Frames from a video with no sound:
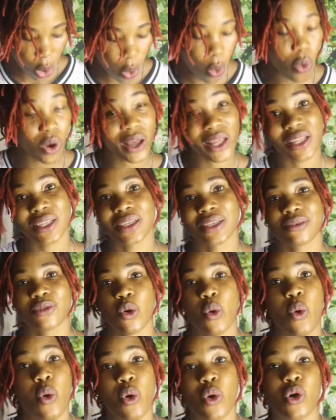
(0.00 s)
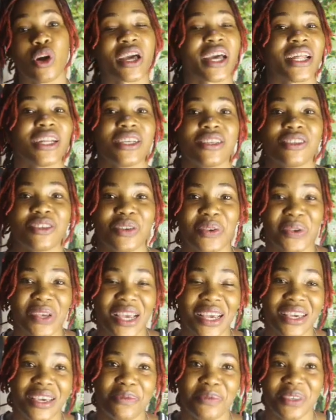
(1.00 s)
organic. Sorry, I
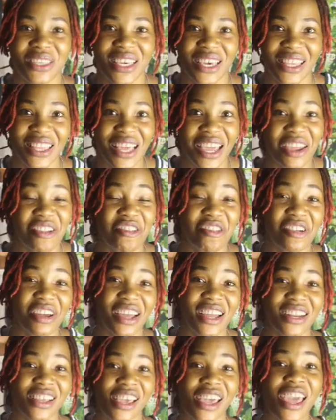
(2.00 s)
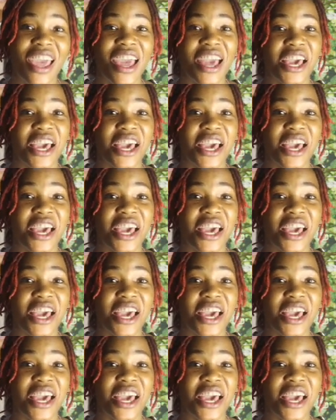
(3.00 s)
keep saying and organic.